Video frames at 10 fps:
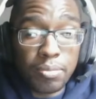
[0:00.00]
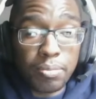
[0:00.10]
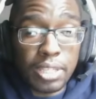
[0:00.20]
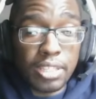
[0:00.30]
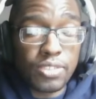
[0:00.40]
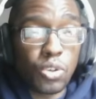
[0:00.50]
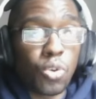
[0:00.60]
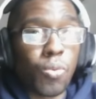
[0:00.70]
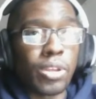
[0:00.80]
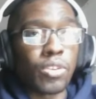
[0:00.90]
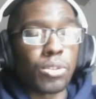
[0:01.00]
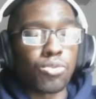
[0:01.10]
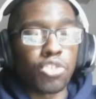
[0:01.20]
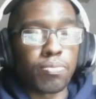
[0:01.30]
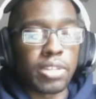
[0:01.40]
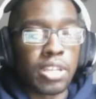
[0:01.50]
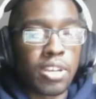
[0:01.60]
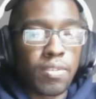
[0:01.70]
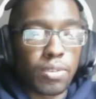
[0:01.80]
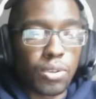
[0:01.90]
man, these cold weathers are no joke. But
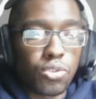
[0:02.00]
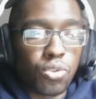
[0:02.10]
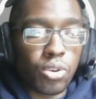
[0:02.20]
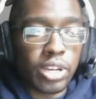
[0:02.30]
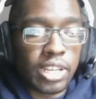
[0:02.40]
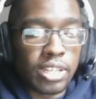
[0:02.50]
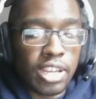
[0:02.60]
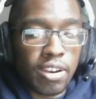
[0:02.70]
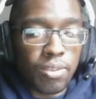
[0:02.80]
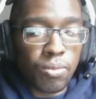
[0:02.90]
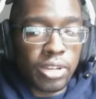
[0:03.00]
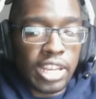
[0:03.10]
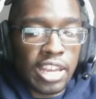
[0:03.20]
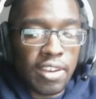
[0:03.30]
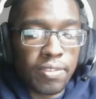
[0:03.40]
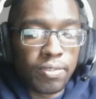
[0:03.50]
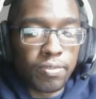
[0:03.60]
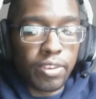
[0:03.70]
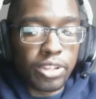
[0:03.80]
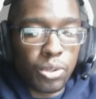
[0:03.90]
for those who are in the area where they have
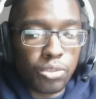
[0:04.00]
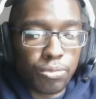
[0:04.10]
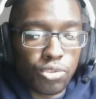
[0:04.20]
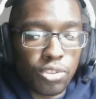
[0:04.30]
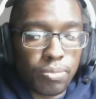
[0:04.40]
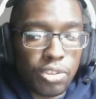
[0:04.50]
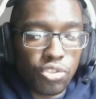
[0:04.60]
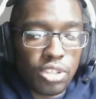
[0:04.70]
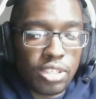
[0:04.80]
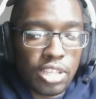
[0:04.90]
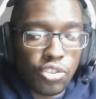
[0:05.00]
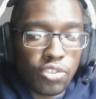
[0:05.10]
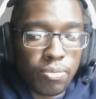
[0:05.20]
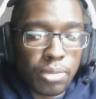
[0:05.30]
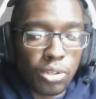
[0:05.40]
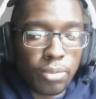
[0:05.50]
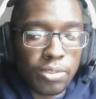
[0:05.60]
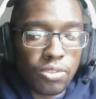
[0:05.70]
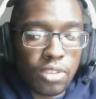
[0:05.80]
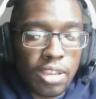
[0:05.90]
very cold temperatures, make sure you get yourself bundled up
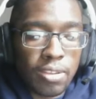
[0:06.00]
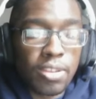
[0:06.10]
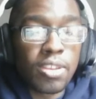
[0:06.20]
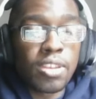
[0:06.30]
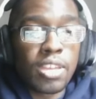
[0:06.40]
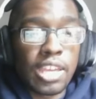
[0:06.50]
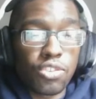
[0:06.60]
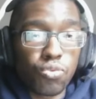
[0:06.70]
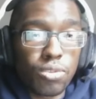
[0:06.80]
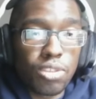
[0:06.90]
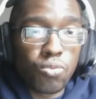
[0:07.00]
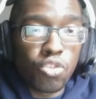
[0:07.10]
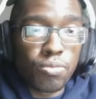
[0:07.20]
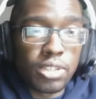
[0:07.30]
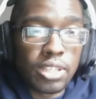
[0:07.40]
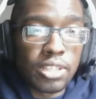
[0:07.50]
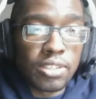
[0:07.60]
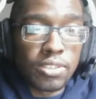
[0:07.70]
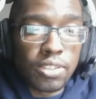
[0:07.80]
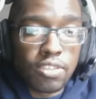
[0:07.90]
and stay extremely warm
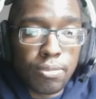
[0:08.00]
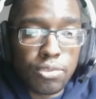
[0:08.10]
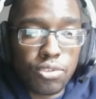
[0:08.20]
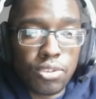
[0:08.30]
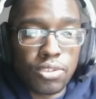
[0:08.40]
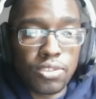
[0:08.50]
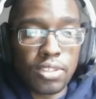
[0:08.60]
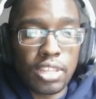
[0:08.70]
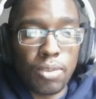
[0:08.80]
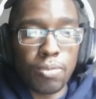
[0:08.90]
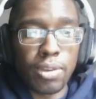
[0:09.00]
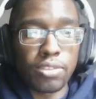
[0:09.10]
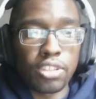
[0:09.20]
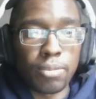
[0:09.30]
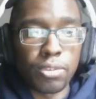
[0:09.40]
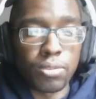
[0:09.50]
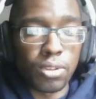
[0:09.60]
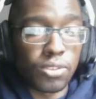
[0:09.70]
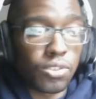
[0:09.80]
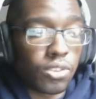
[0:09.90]
because the temperatures that we're about to come
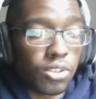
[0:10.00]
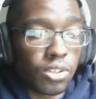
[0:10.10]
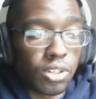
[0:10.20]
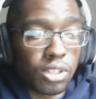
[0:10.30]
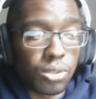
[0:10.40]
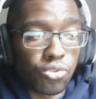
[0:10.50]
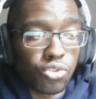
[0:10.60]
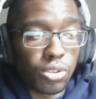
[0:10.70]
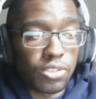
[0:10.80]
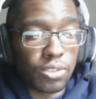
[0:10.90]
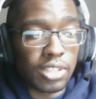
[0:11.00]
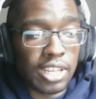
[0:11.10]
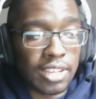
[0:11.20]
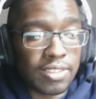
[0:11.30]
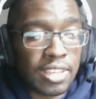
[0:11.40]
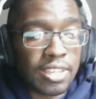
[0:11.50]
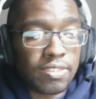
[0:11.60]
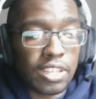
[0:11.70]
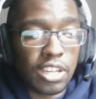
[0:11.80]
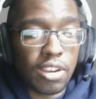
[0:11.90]
across are no joke. So, guys,
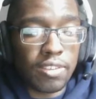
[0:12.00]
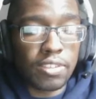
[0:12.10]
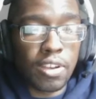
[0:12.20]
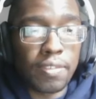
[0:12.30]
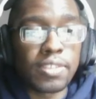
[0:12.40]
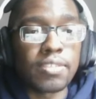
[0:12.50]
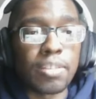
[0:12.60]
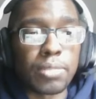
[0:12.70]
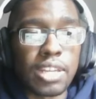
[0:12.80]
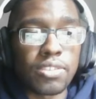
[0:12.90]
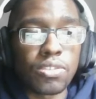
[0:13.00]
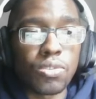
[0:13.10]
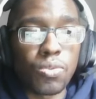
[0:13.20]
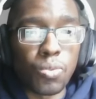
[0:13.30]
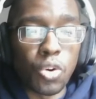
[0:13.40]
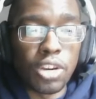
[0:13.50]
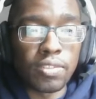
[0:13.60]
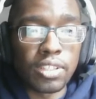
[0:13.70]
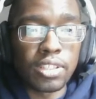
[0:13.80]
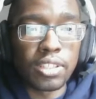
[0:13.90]
take care of yourself. Stay blessed,
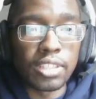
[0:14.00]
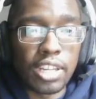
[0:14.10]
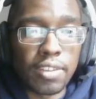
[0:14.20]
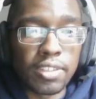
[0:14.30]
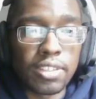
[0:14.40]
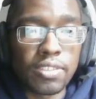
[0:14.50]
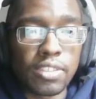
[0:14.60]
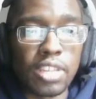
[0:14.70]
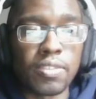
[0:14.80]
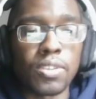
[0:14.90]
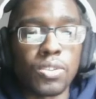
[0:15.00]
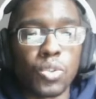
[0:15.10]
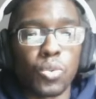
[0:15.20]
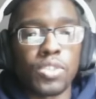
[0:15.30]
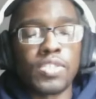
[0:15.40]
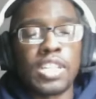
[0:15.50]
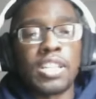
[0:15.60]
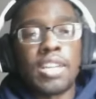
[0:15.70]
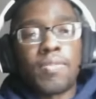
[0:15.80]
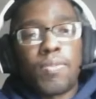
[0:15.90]
warmed, loved, safe, quarantined,
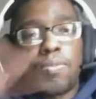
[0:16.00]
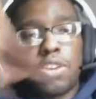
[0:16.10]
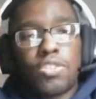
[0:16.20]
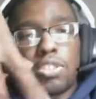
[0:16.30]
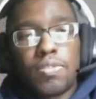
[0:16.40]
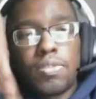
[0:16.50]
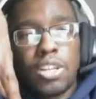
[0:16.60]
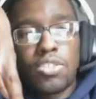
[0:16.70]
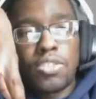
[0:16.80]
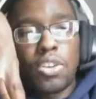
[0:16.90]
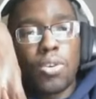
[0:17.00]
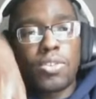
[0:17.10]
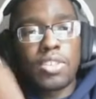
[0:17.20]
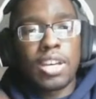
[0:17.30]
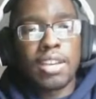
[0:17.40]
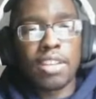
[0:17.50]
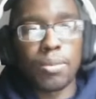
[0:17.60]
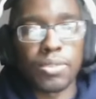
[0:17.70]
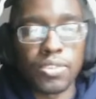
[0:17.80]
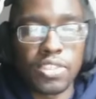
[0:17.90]
and fresh in the flesh. And as always, guys, I will
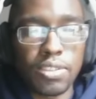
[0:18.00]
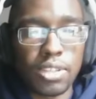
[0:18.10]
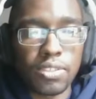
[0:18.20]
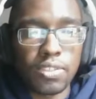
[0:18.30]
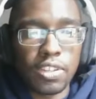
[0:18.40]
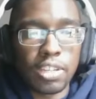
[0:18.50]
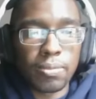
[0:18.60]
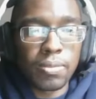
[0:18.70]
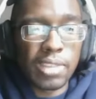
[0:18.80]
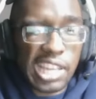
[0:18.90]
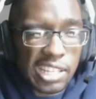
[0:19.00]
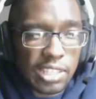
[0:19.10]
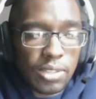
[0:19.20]
see you next time at the